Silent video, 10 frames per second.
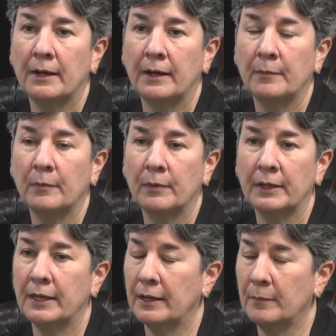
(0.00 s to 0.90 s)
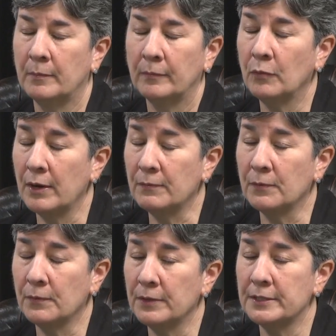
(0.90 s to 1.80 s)
Um, again, I'm
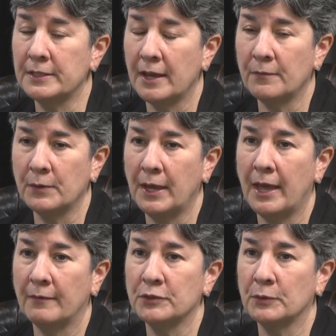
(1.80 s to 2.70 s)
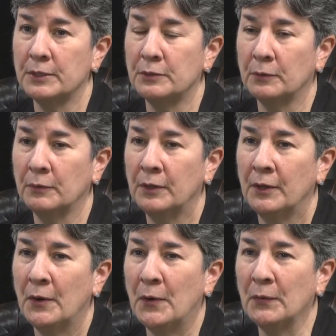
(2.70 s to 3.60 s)
grateful for the staff we have, so I don't
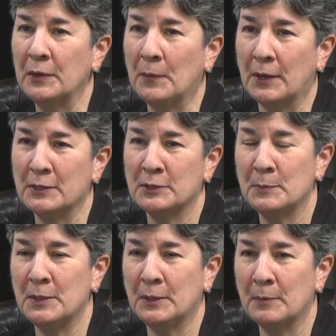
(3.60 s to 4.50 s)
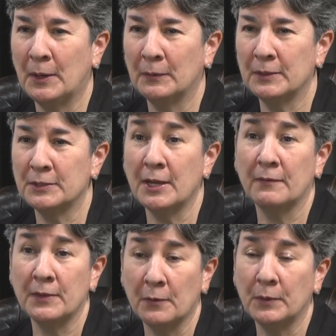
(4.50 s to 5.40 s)
only want to speak about the
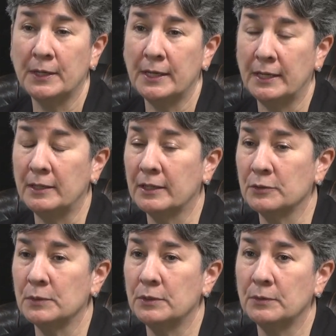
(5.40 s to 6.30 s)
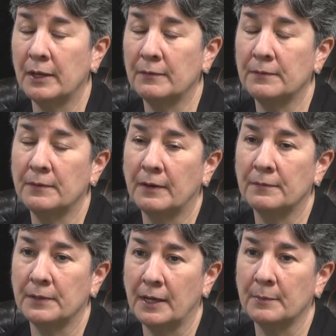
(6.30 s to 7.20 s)
staff yeah. that we need because we do have uh,
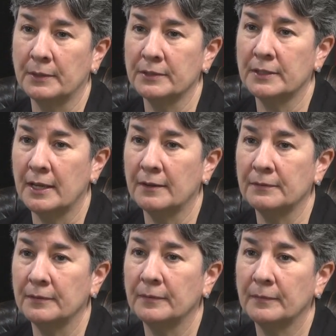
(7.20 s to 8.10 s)
phenomenal staff.